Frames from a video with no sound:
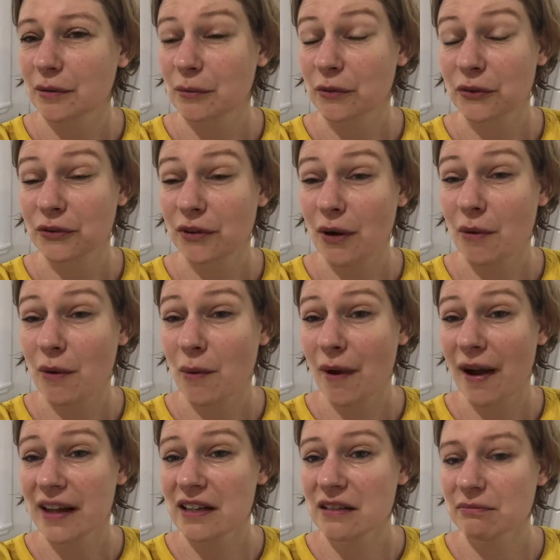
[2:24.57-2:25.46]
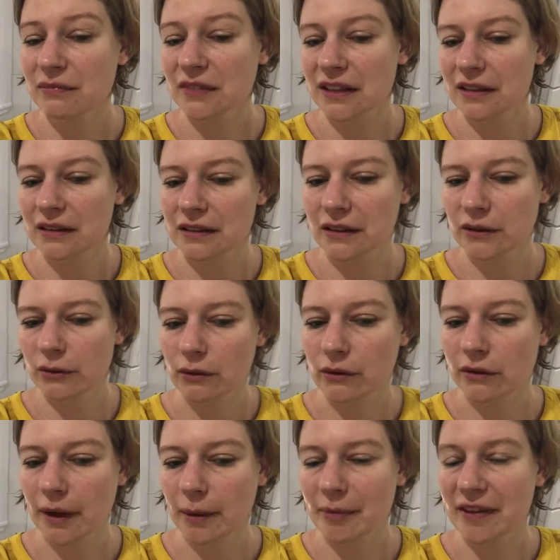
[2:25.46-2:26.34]
throw away, like little
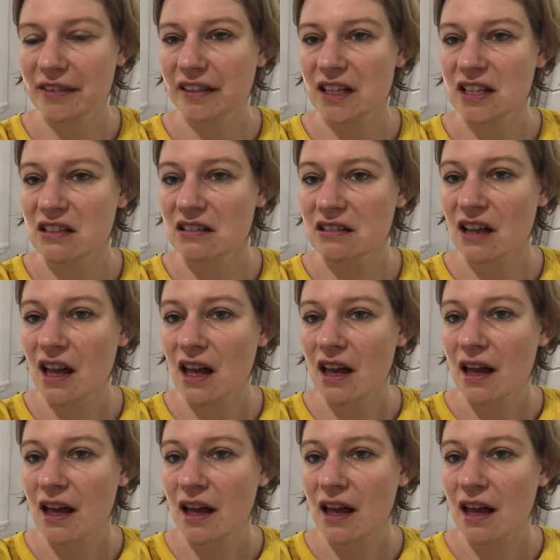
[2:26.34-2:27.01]
crappy things,